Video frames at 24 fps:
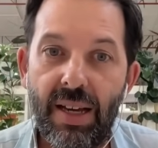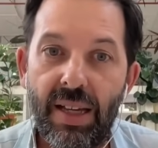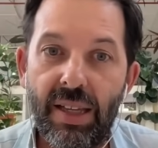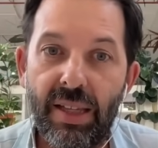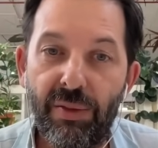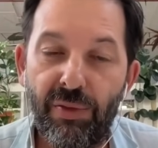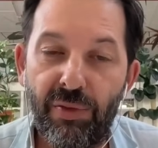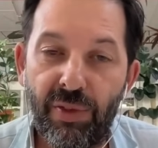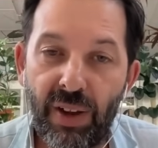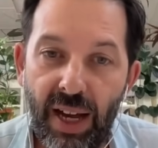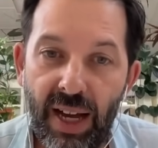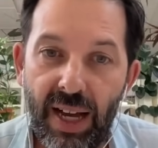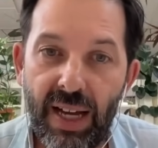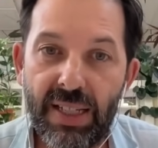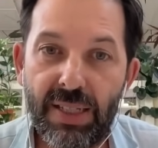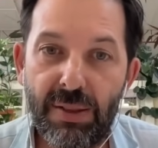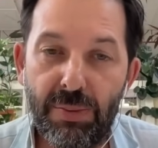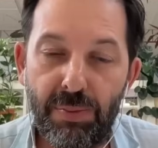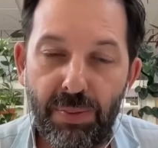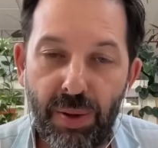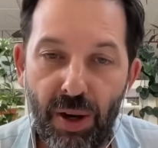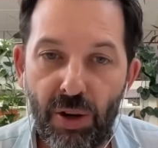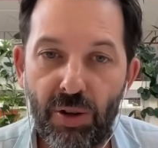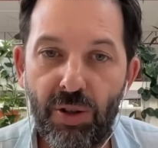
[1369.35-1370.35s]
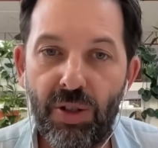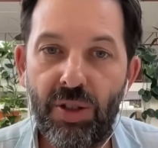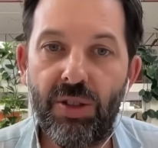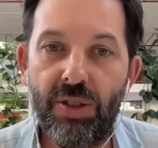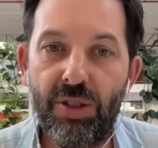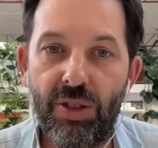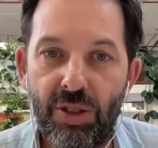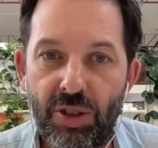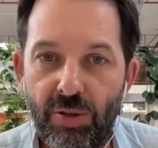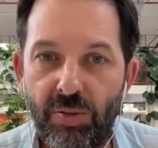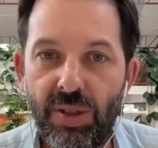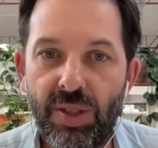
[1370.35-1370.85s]
The vast bulk of the
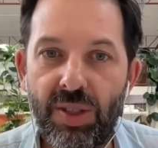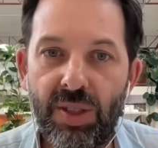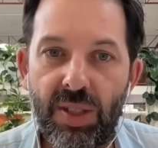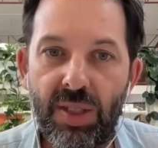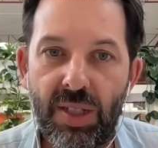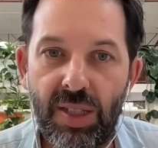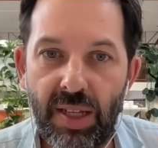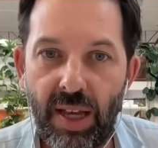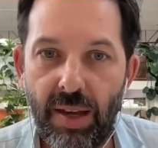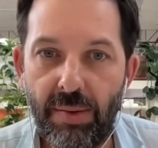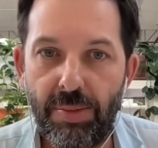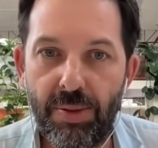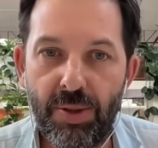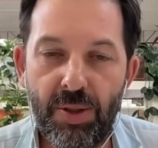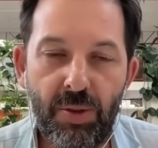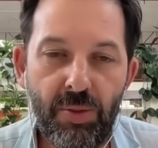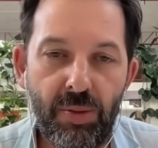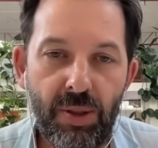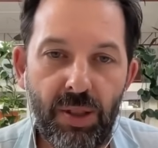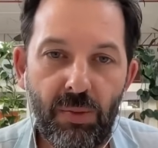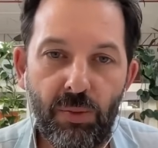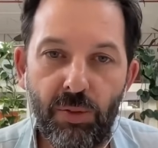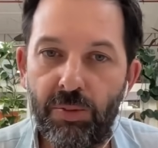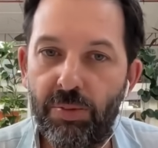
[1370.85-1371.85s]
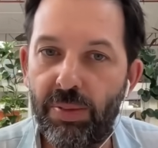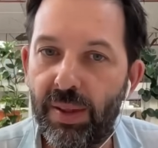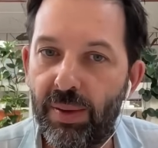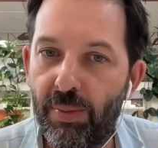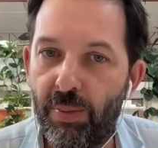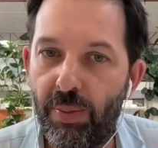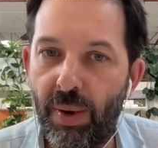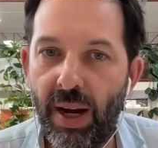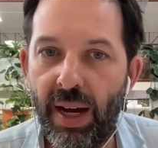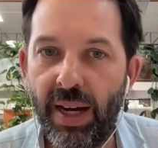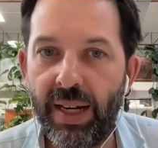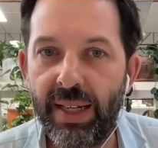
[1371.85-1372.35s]
Jewish establishment would be
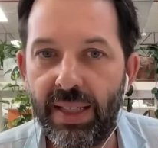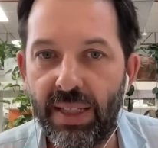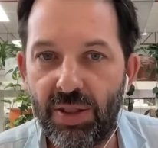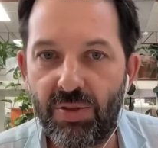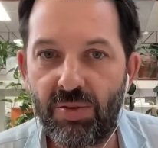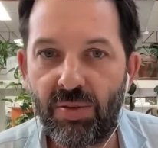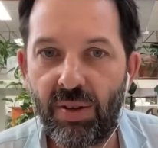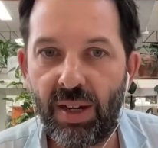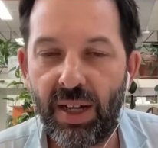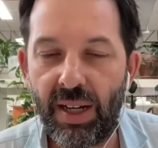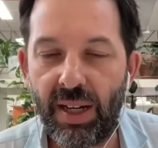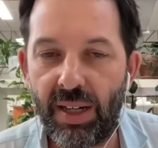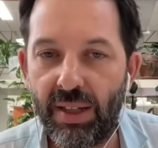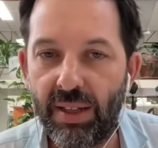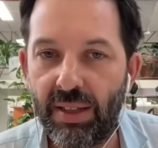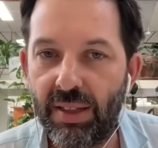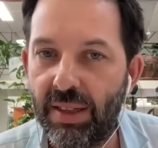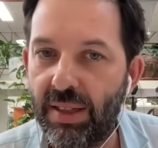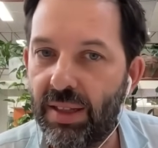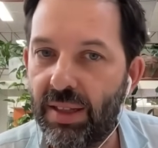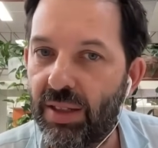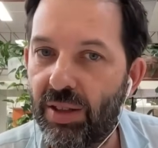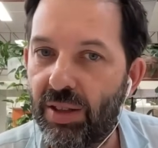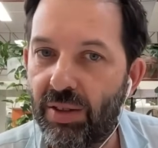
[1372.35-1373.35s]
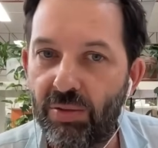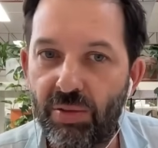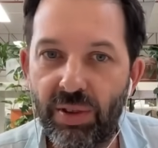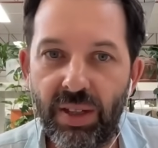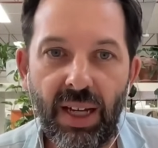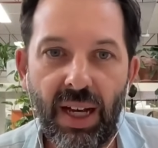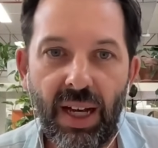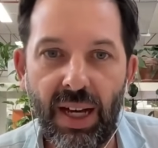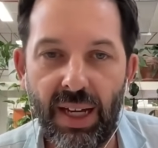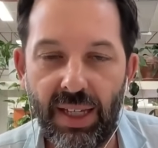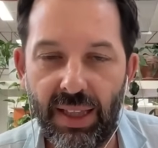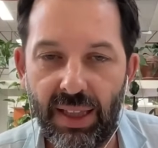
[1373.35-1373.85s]
by Israel
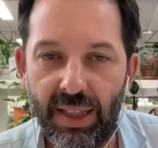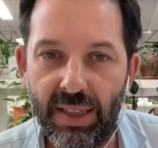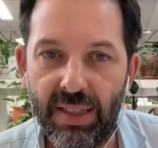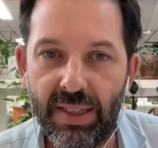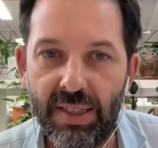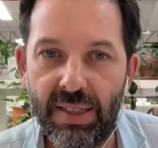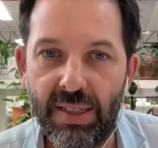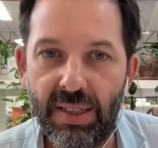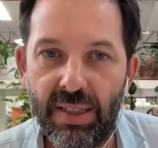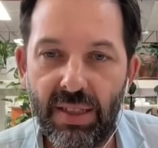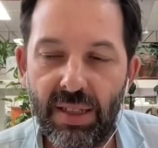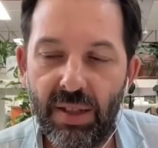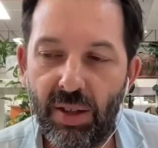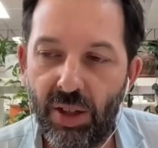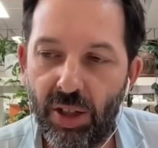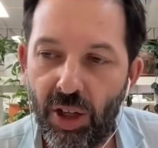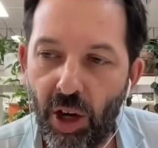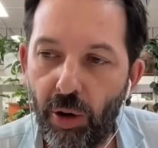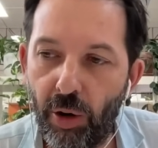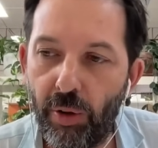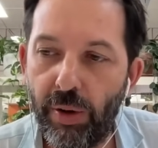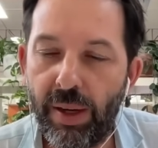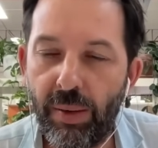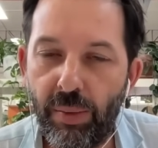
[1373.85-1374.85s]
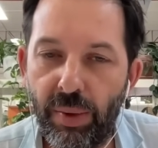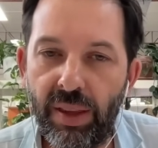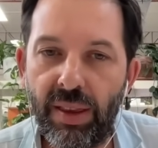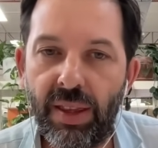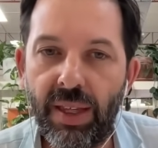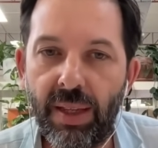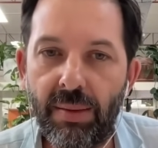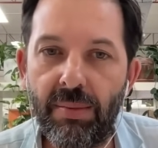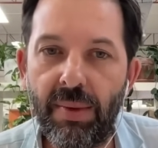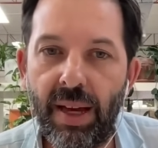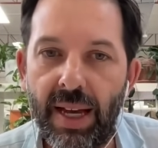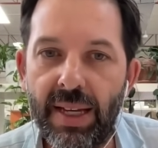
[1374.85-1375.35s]
regardless, going with
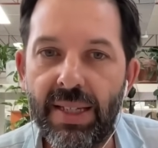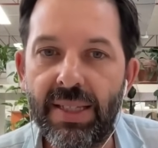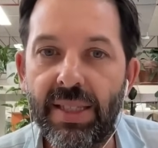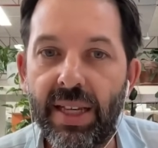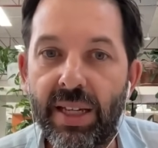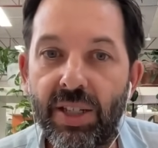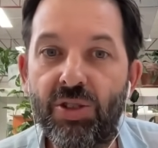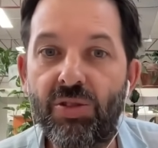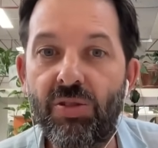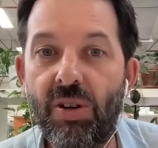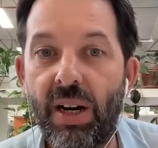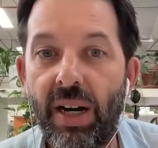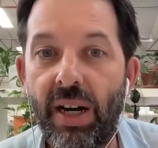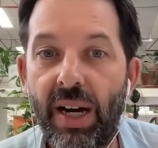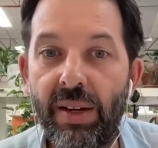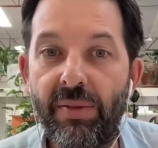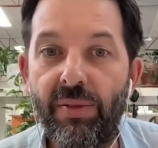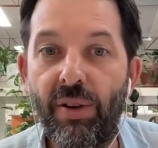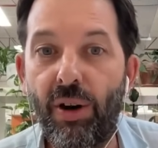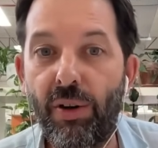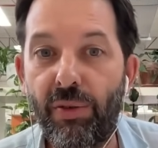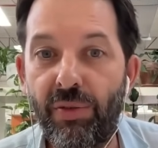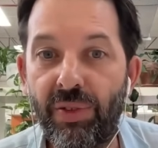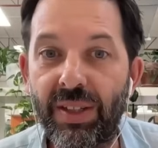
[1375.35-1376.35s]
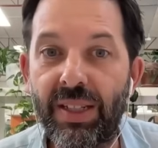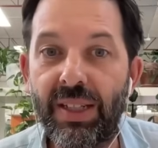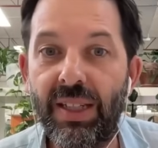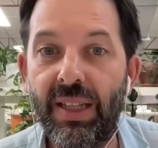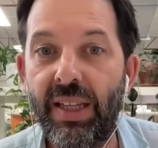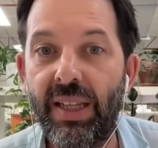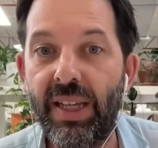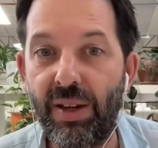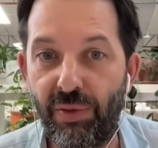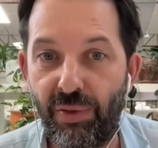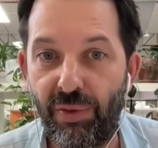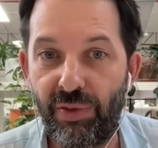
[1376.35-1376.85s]
them as they drive off a
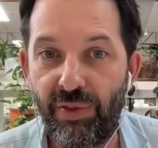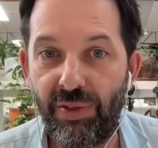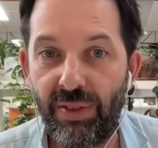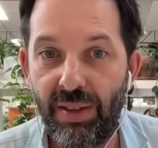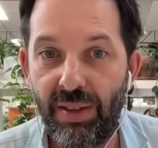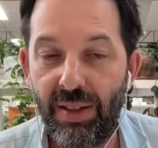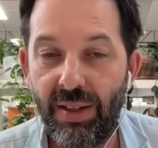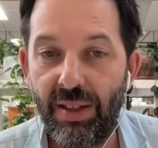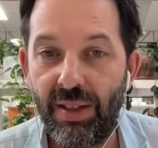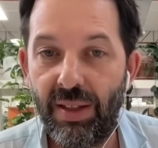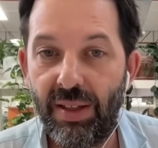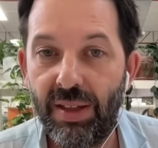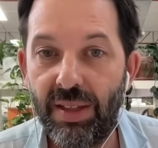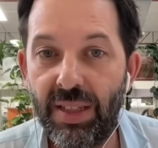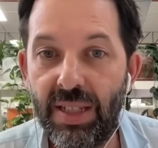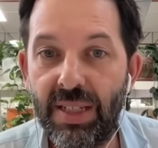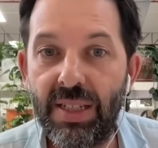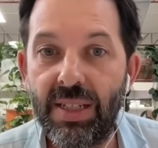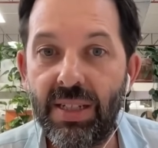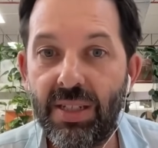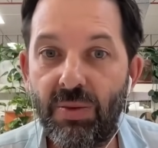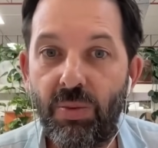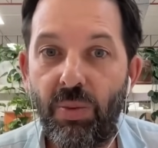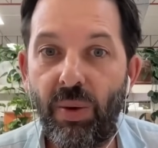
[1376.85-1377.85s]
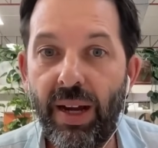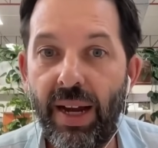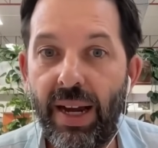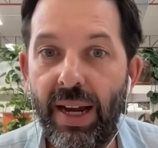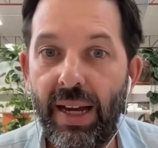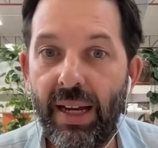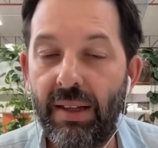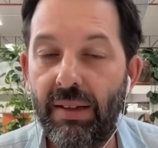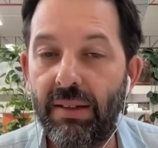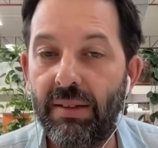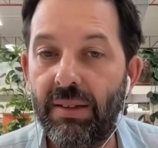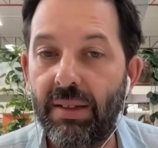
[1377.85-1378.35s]
cliff. This is
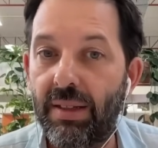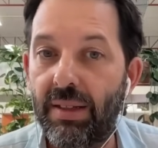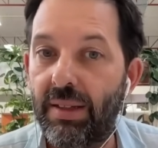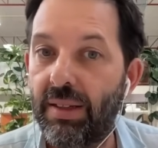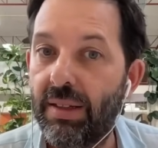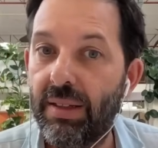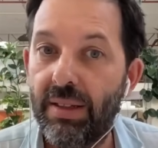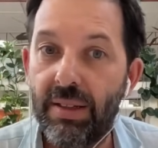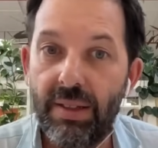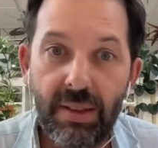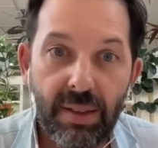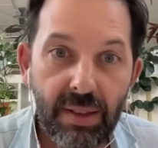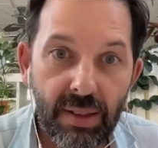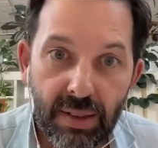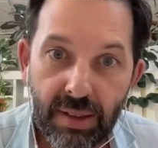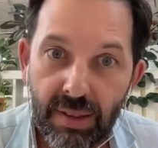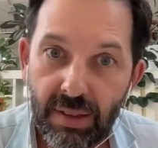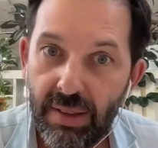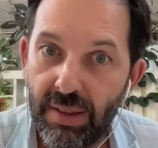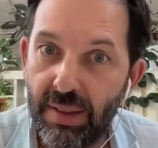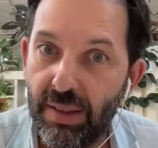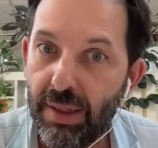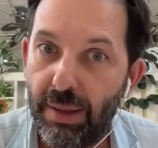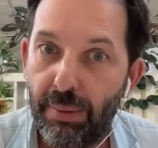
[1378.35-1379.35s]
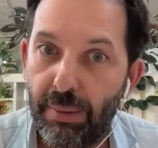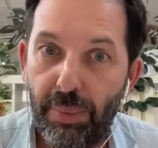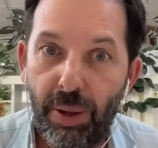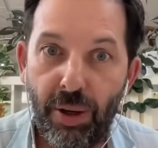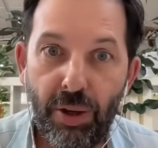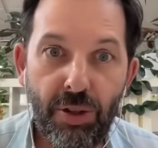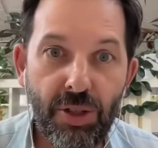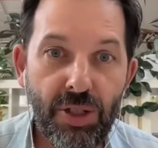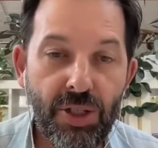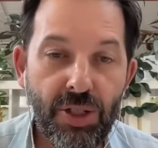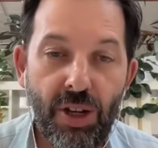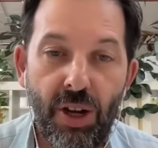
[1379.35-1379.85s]
where
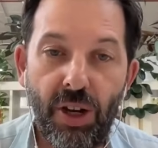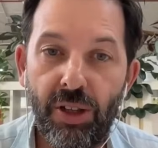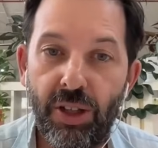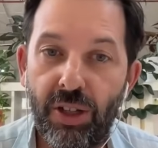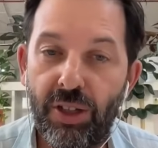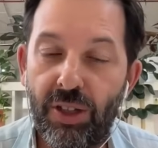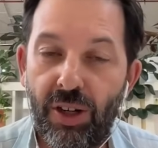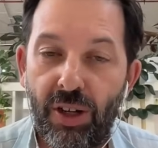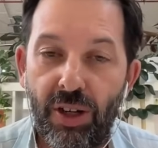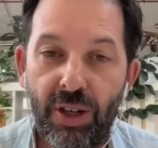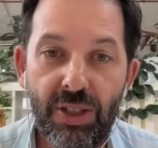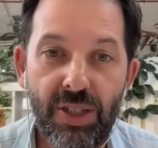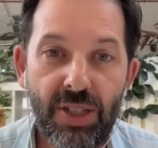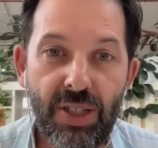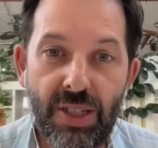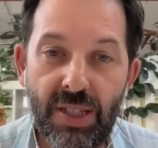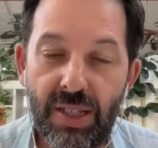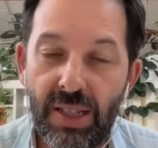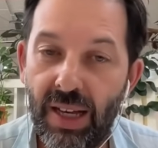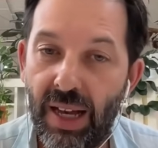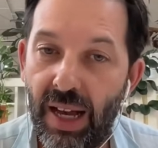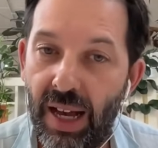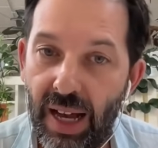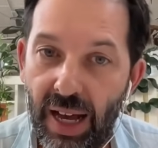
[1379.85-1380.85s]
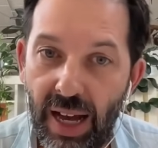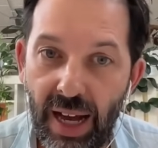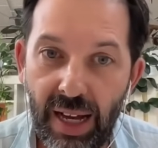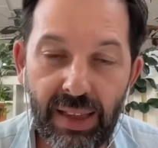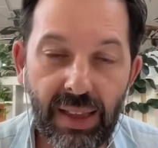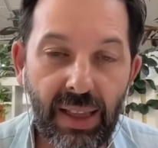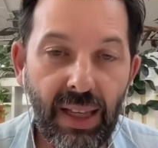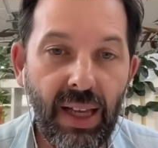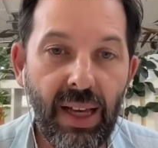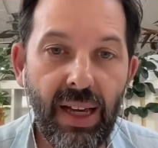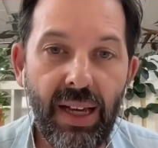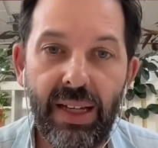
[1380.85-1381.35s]
post-Holocaust
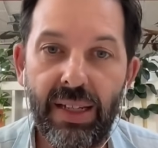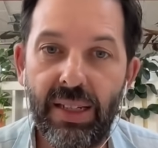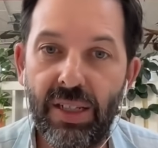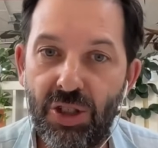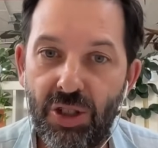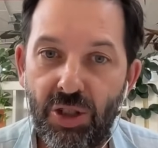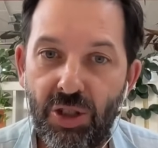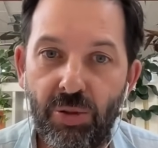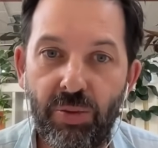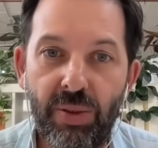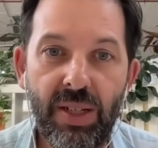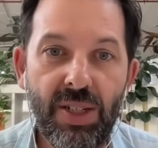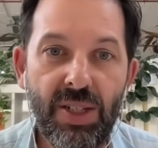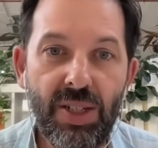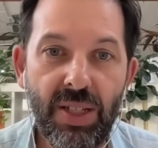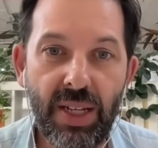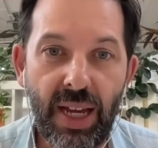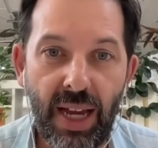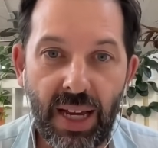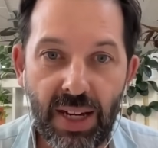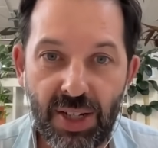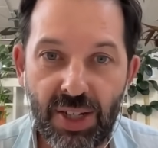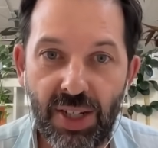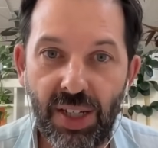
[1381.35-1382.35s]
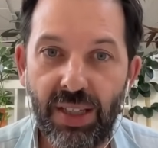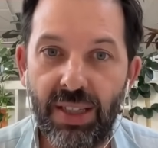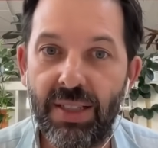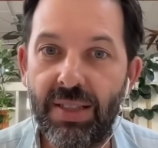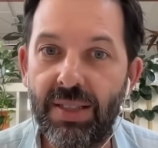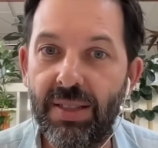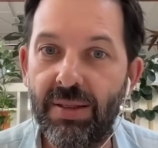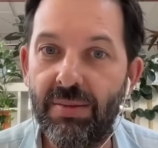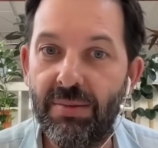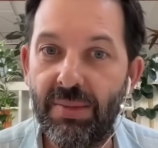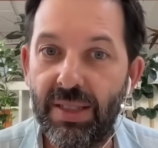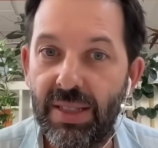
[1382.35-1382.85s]
hardline Jewish
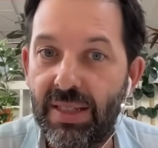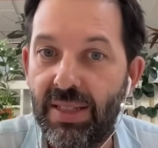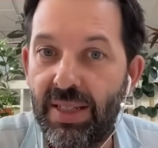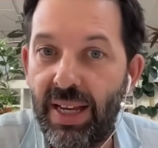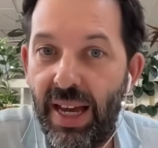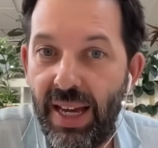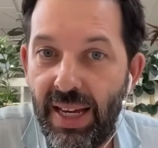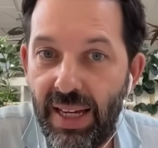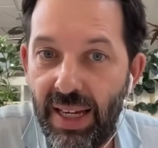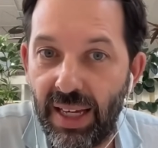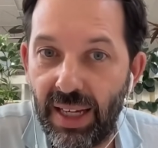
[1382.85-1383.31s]
nationalism is taking